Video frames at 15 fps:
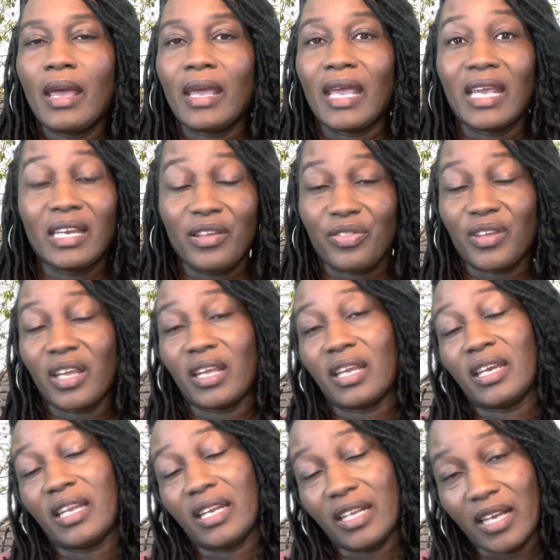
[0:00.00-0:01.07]
anything
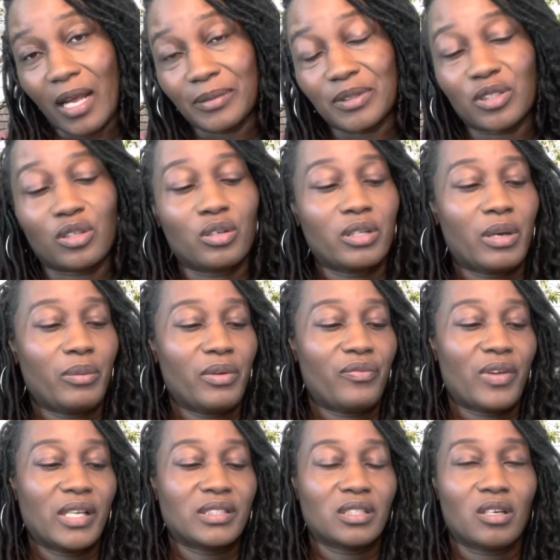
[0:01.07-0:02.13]
and any obstacle that we
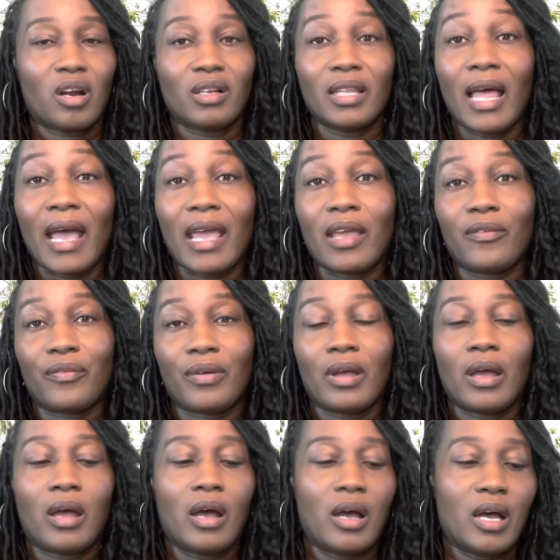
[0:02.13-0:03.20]
face in our life.
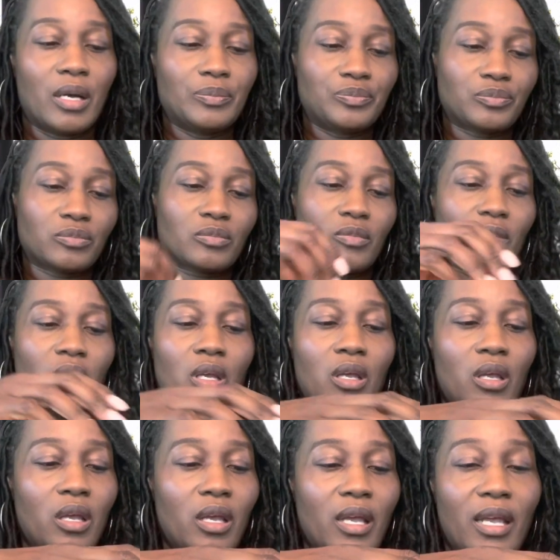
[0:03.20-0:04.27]
Um,
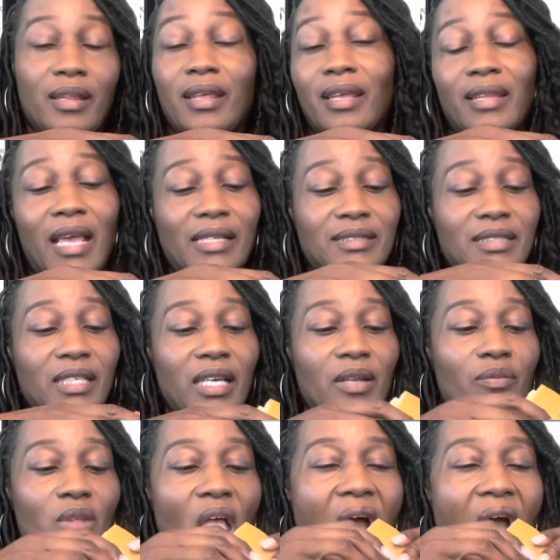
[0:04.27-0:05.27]
and, and that's it.